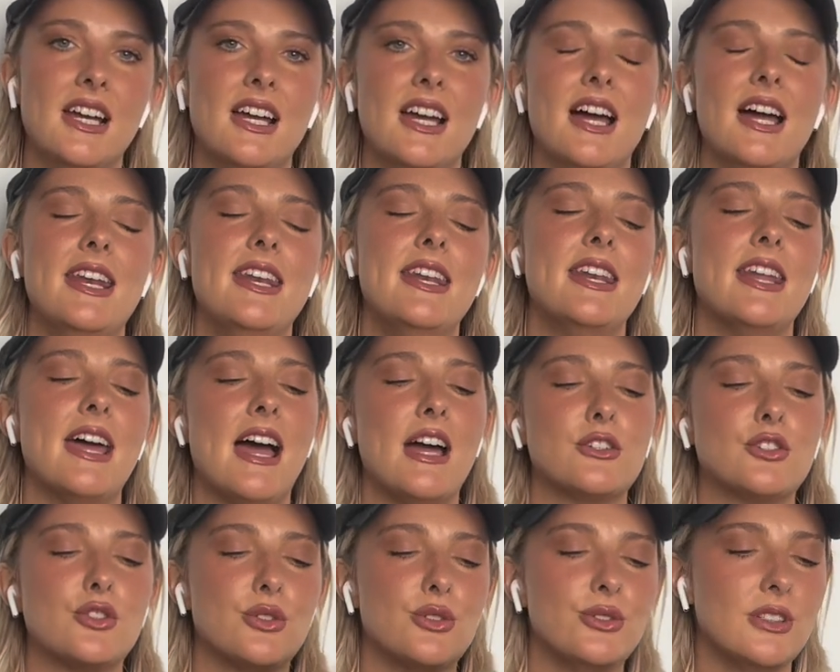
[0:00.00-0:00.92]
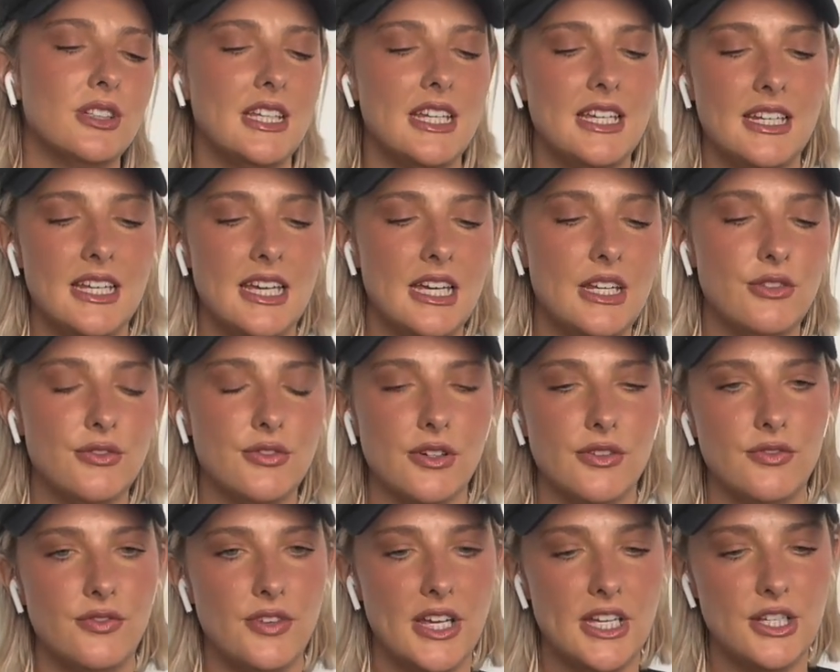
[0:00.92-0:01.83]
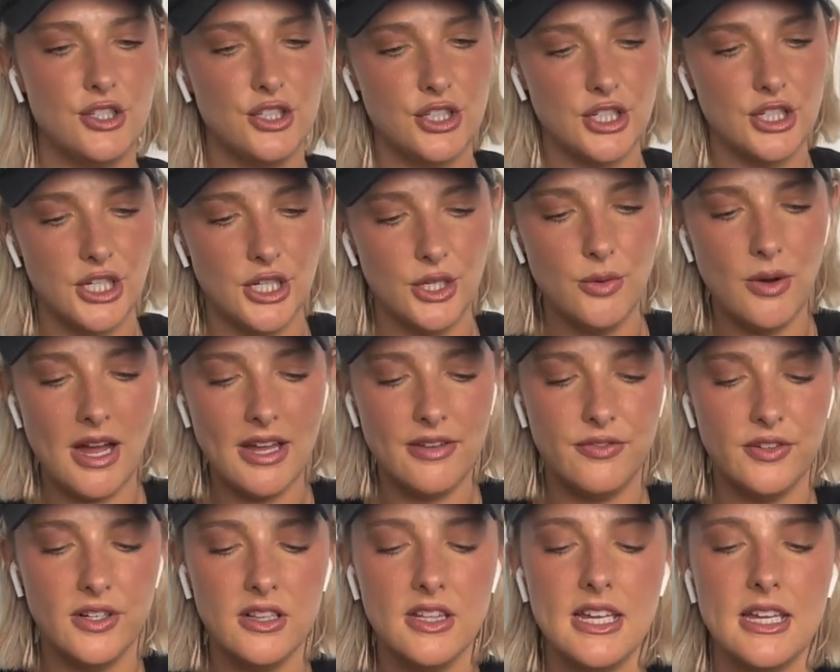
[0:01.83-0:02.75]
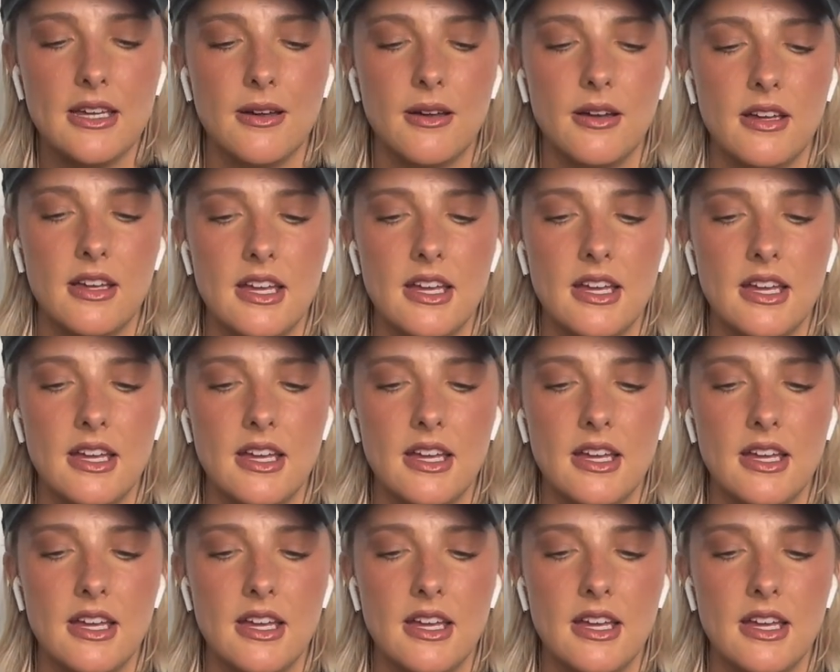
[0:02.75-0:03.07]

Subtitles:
a natural lead-in from phase 2, I feel like